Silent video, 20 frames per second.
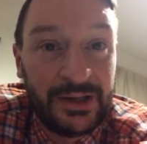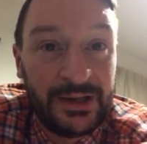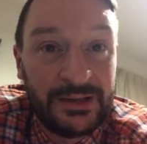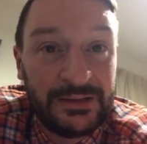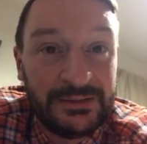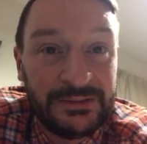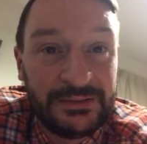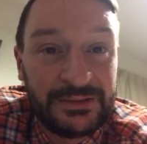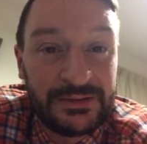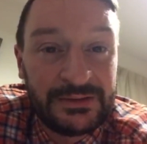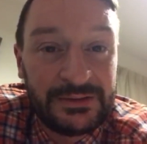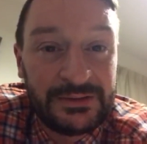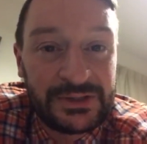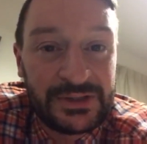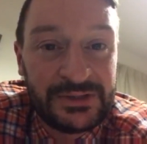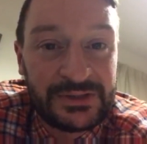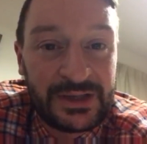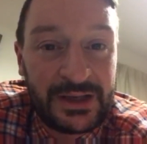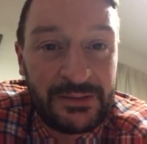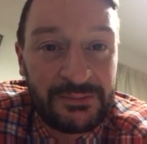and
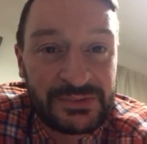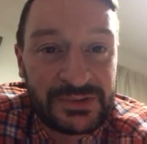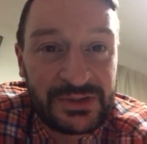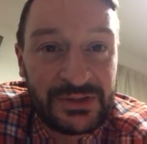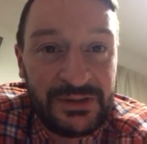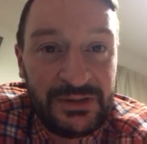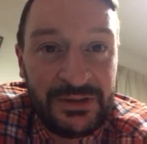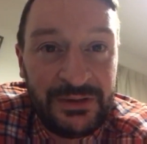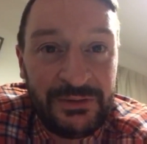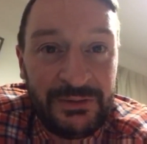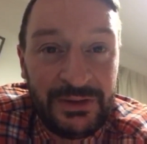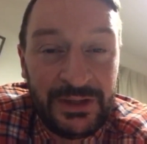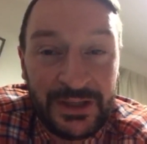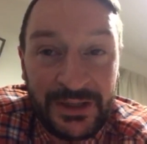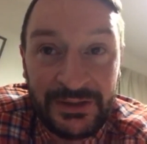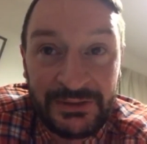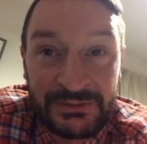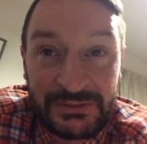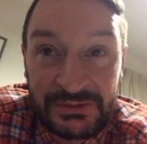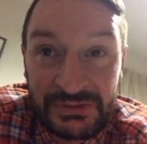she's
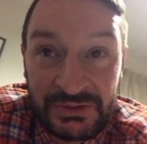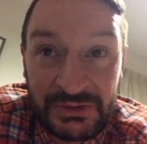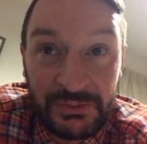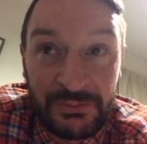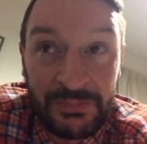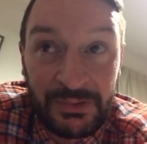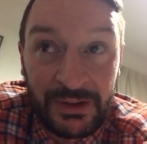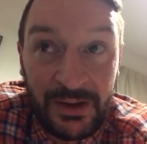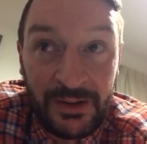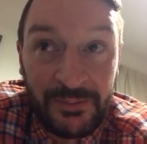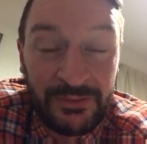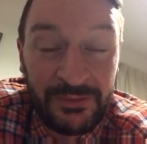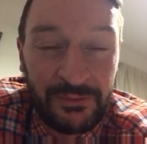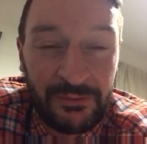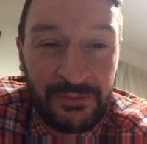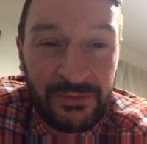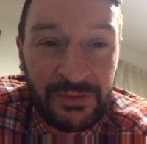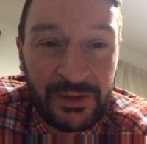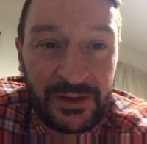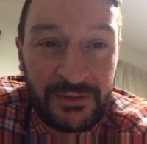absolutely stood by me
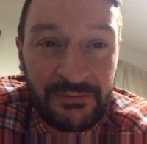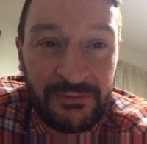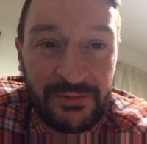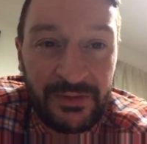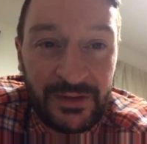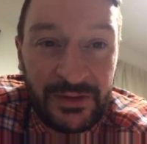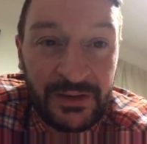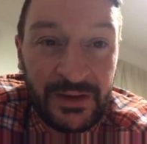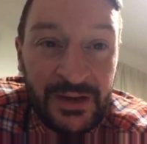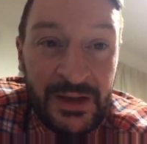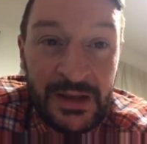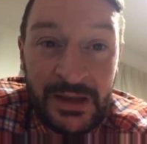through thick and thin.